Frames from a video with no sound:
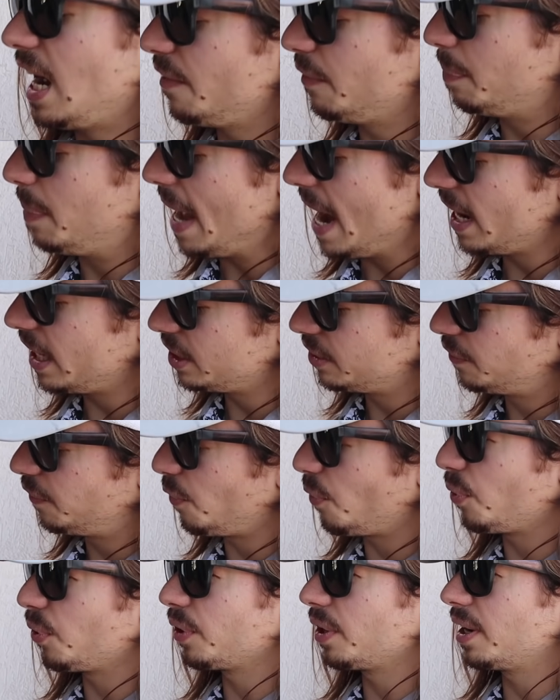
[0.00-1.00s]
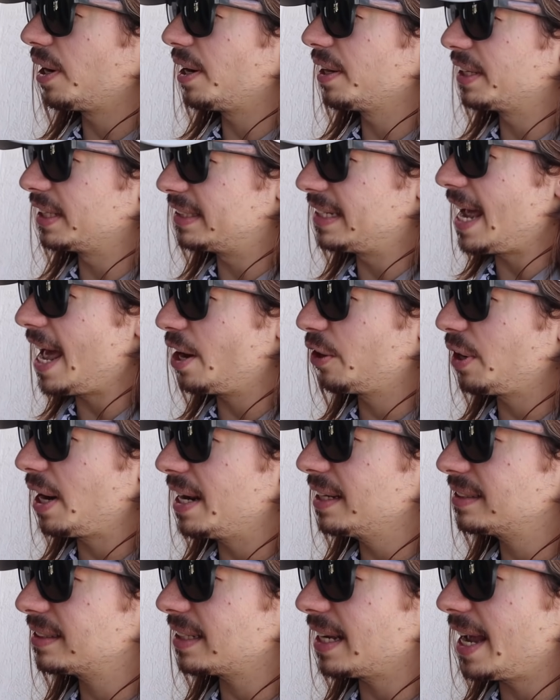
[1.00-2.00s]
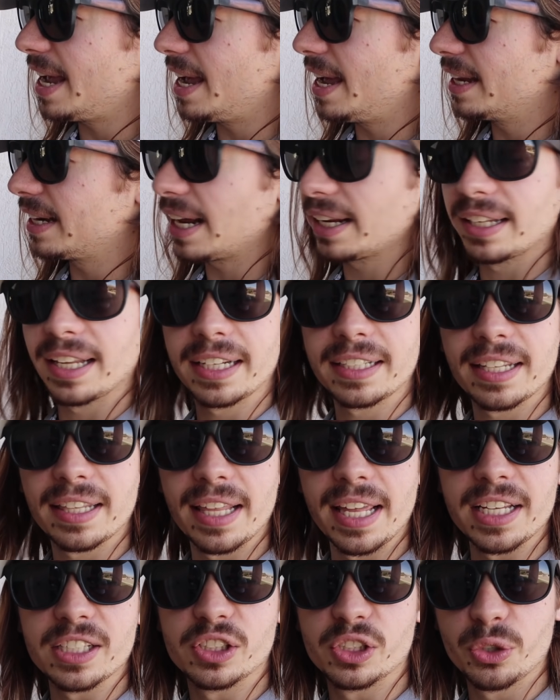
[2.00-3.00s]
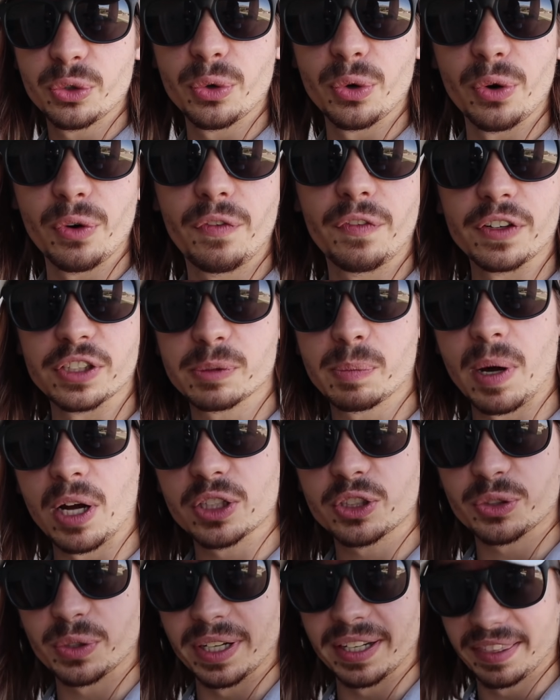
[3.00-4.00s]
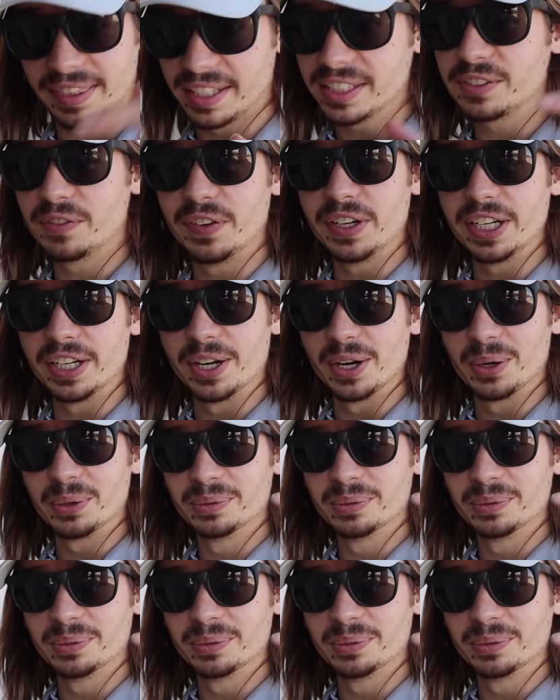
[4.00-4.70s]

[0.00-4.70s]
have a package for the Tannerites, and I'd like to thank Zuru for sponsoring this video.